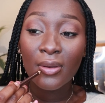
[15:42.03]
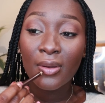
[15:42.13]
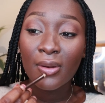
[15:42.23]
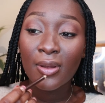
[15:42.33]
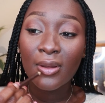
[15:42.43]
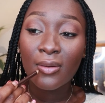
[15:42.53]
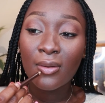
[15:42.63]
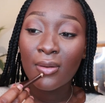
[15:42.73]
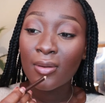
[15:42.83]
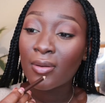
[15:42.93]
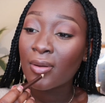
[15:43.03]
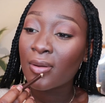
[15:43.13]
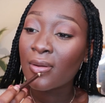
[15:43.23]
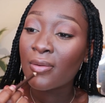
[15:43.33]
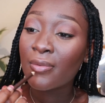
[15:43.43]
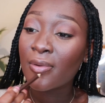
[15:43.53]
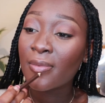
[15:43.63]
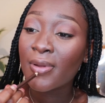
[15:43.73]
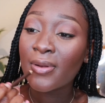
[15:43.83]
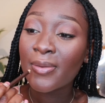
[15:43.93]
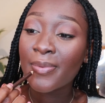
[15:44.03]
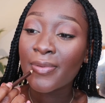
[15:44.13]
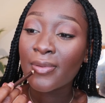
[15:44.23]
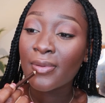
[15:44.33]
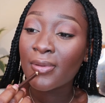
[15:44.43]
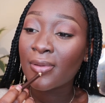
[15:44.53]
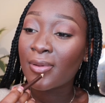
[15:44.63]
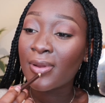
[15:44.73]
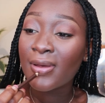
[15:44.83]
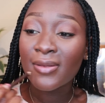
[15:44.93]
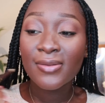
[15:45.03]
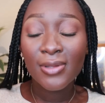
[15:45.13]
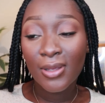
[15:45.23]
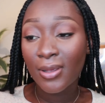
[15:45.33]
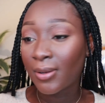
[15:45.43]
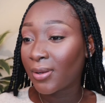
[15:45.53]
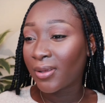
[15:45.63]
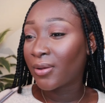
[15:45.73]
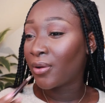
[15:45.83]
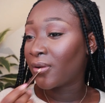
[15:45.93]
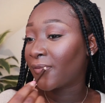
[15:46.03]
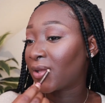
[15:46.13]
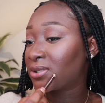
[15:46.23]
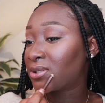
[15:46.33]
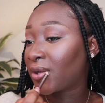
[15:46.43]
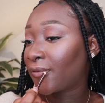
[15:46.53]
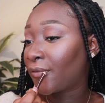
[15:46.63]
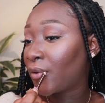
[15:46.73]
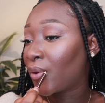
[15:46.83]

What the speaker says: and how long I want my lips to last and like all of that stuff,